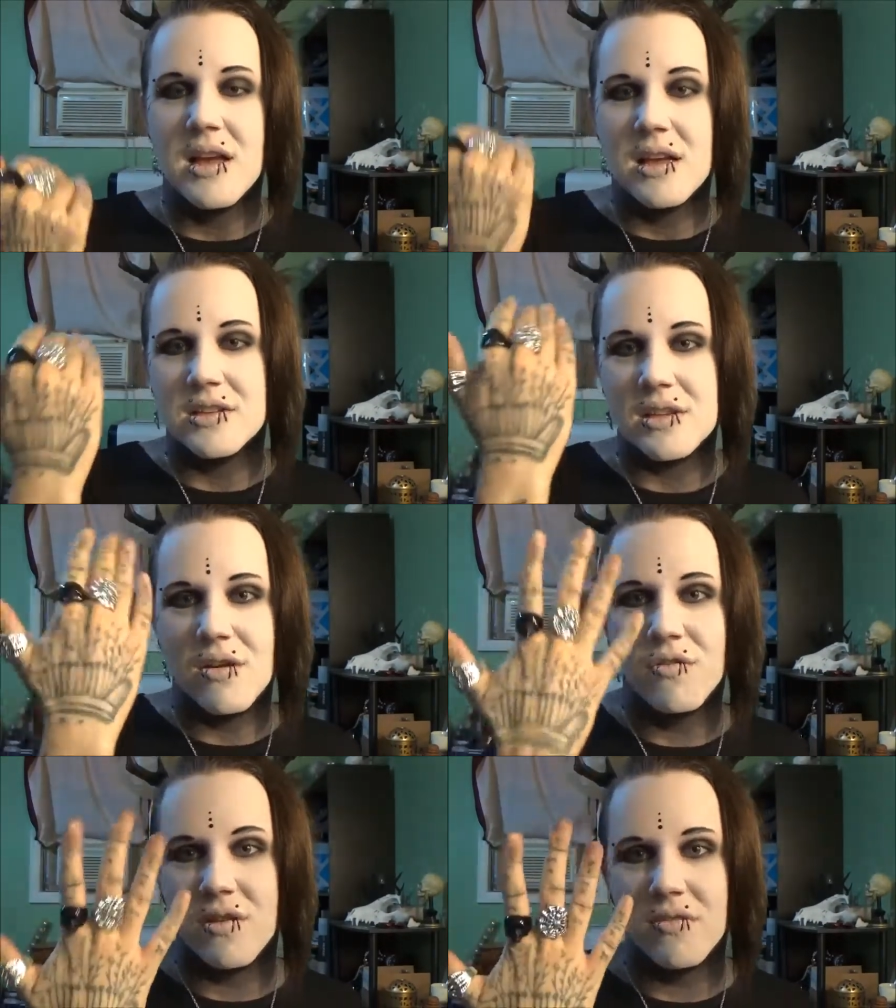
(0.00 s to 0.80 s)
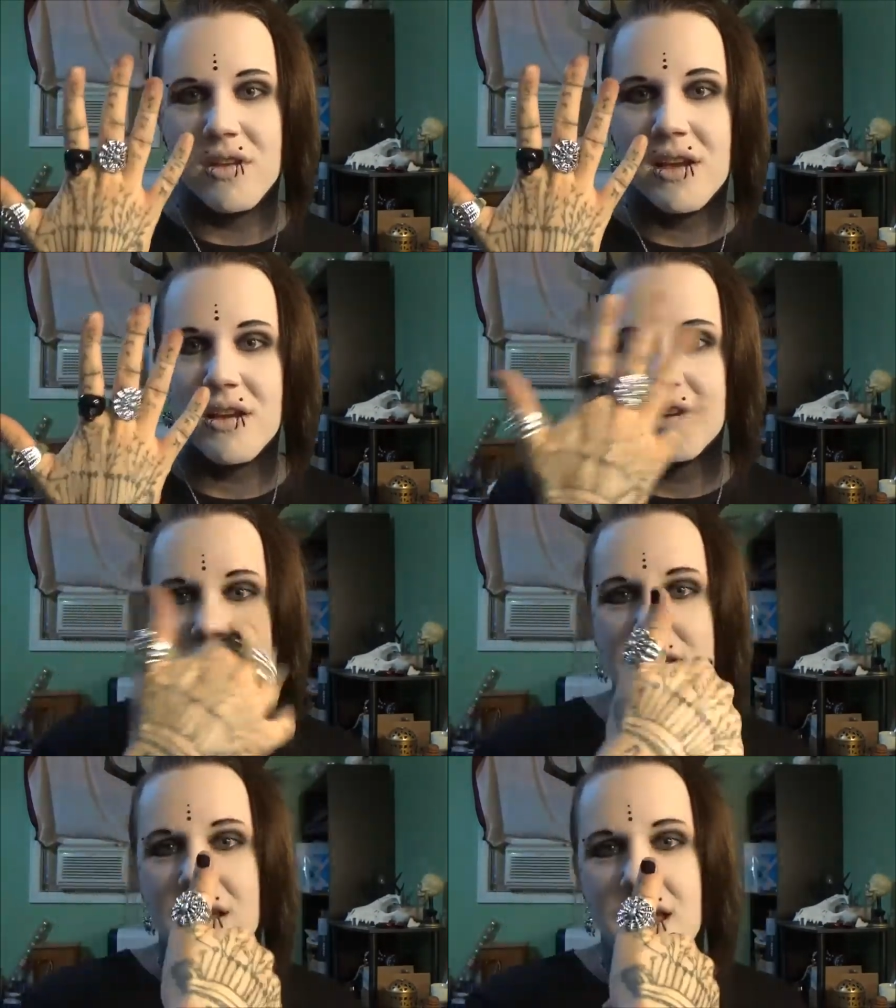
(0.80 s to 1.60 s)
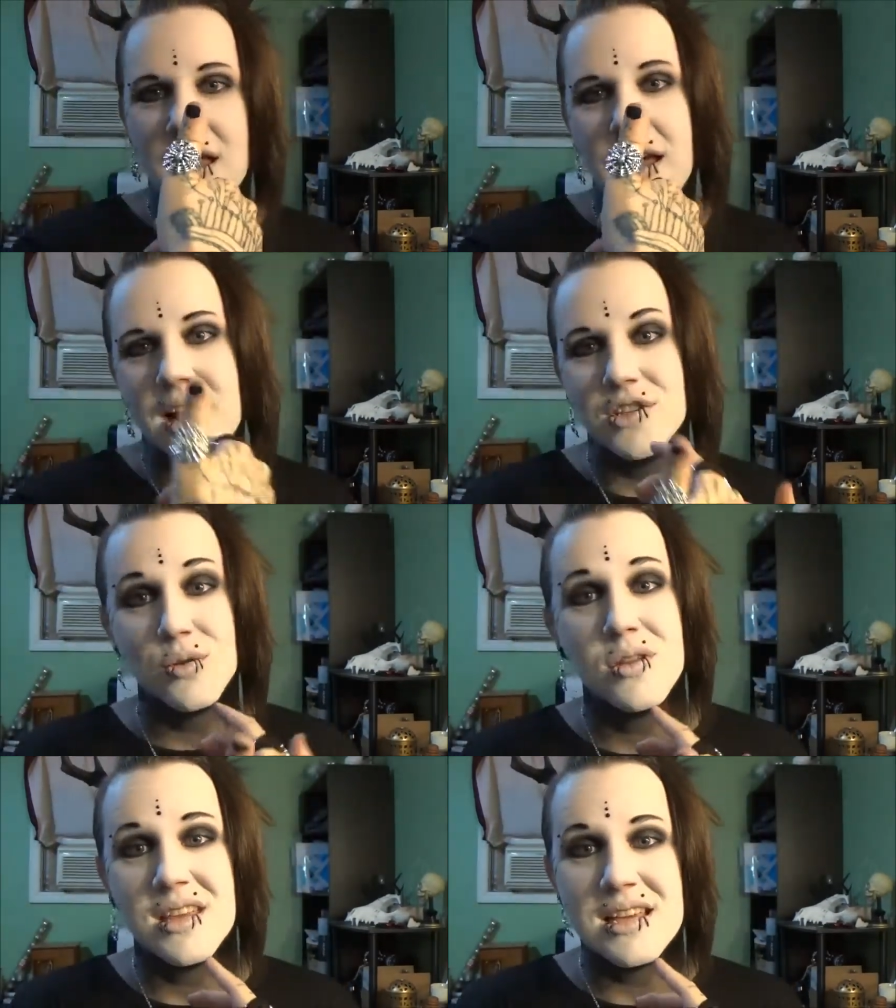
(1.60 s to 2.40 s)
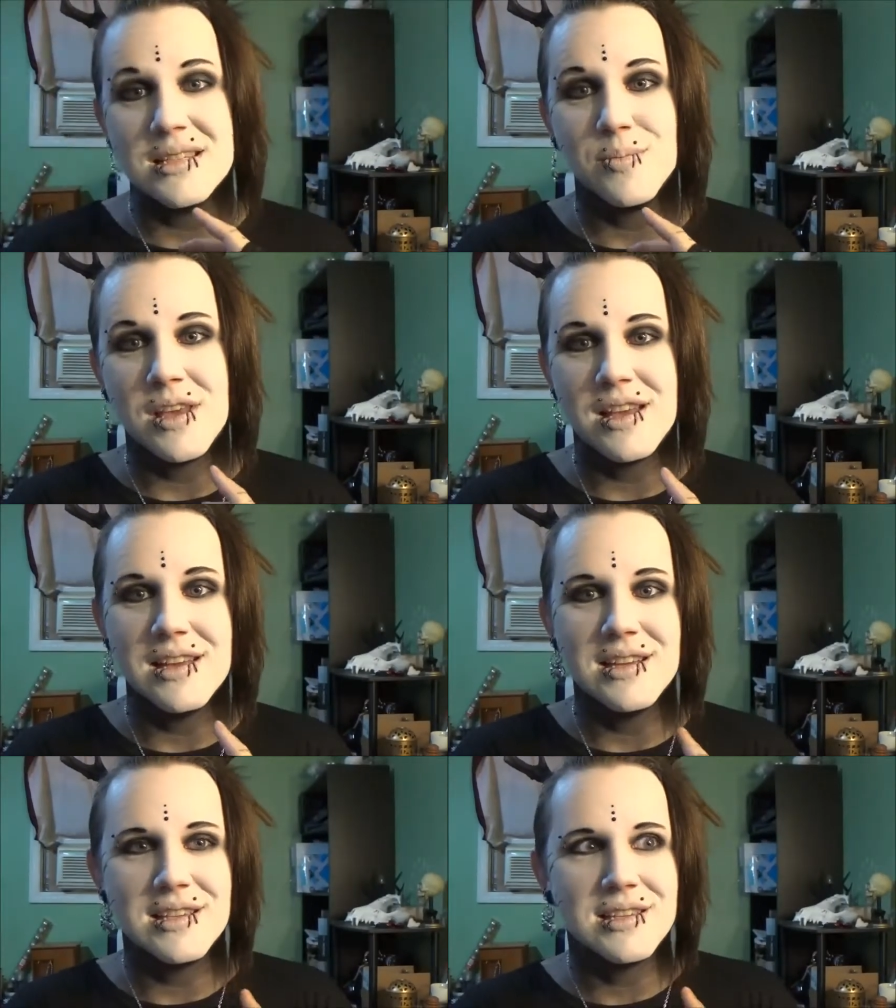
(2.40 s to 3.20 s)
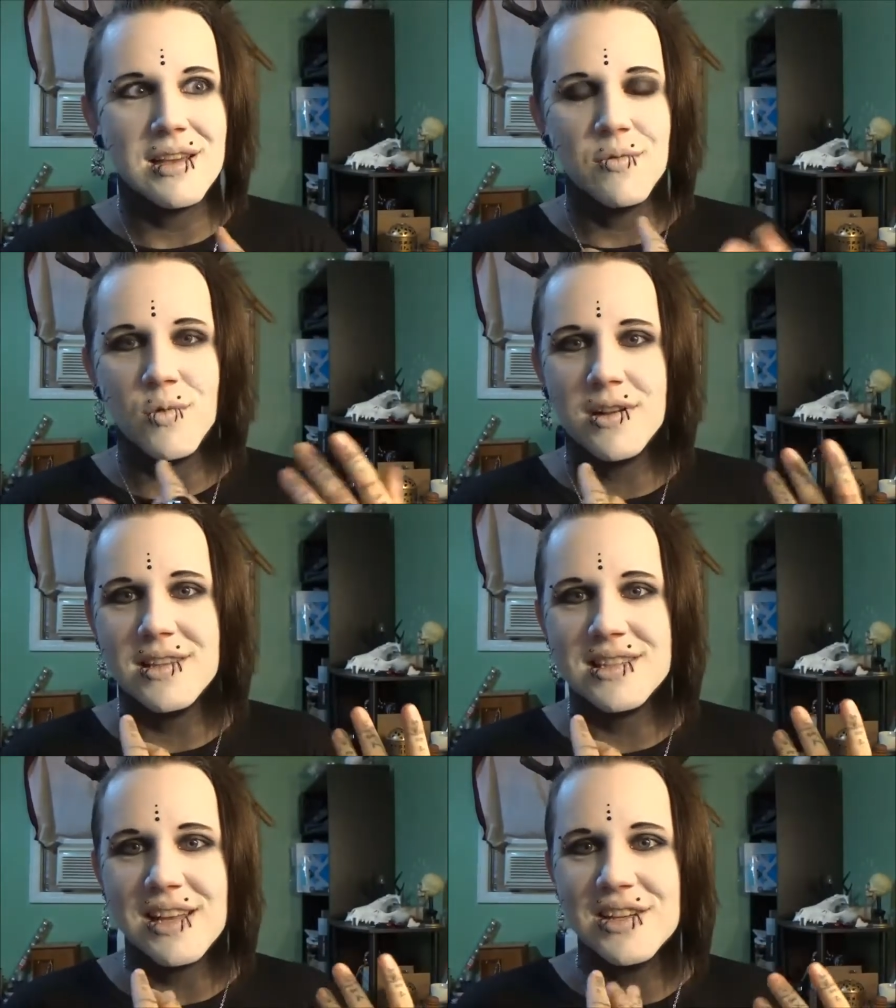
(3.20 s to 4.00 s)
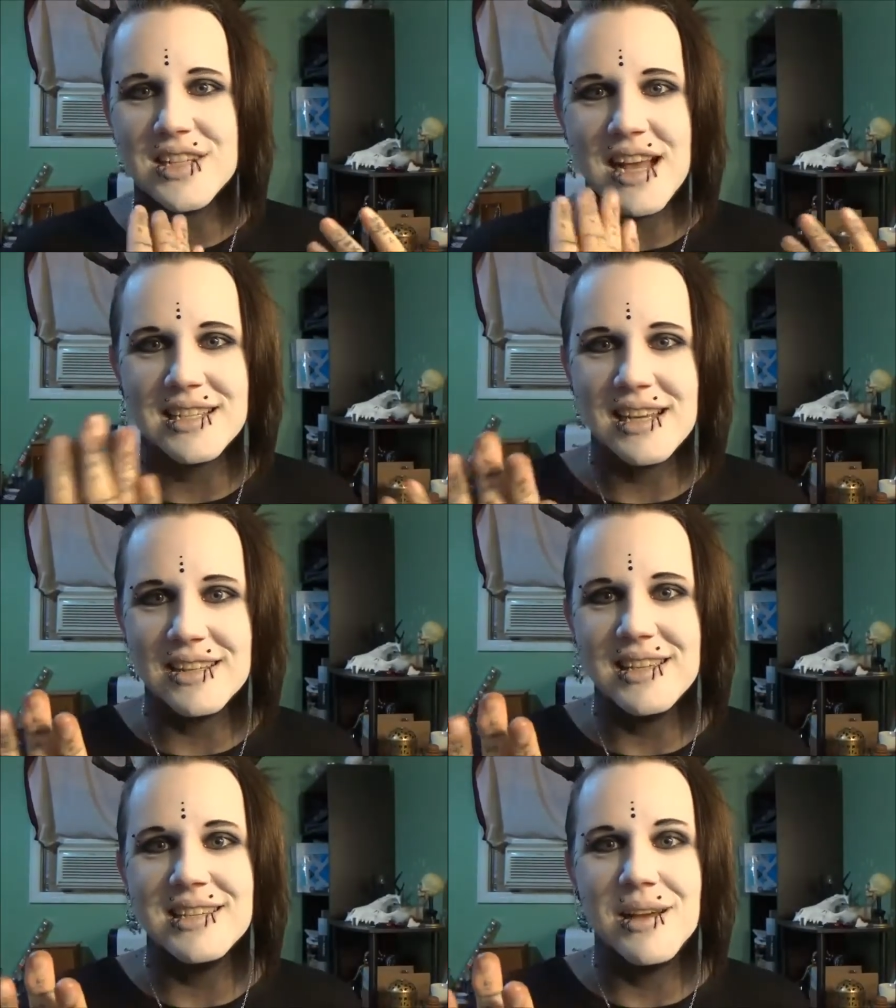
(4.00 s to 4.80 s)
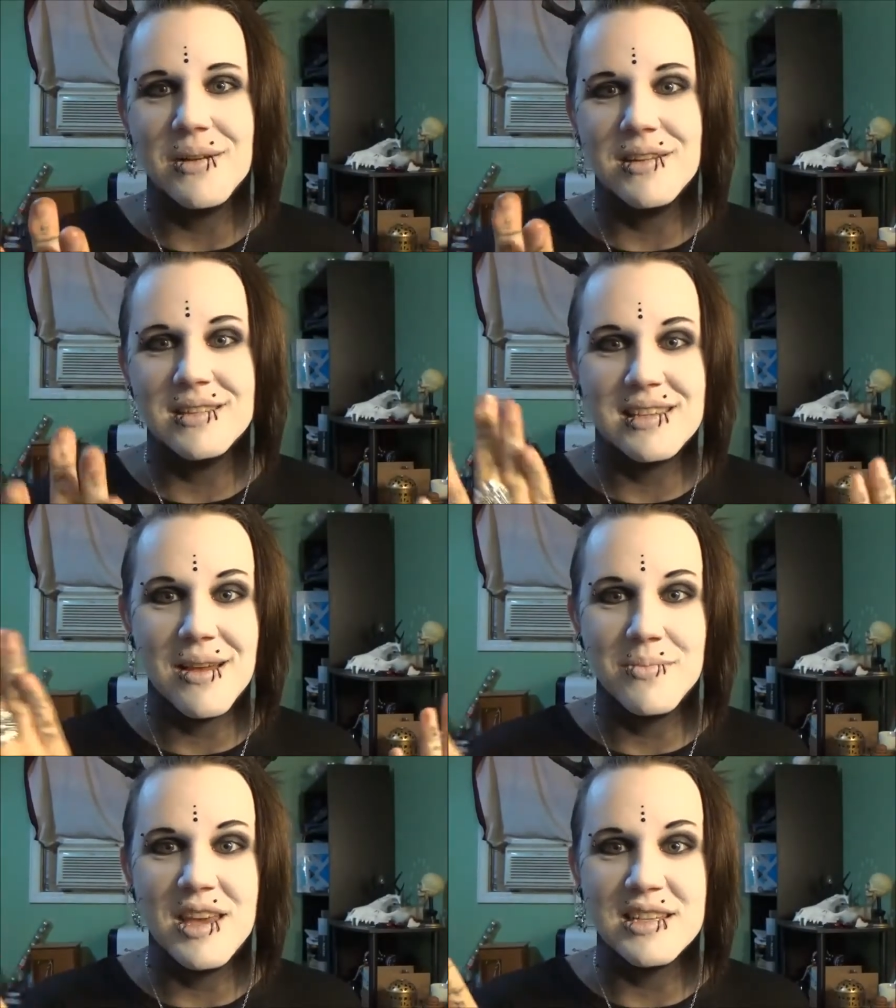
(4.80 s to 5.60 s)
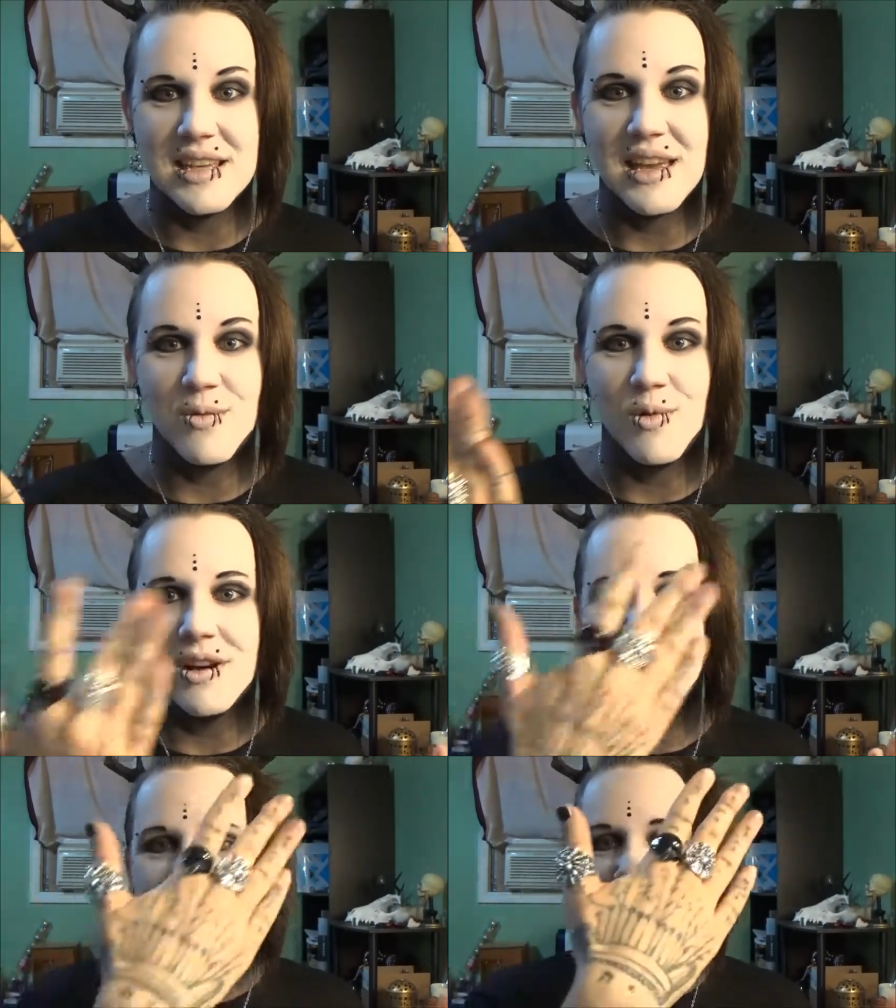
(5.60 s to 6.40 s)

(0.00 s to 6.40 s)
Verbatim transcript: So for the fingers, I got two of these because one of the sellers accidentally saw, sent me a second one.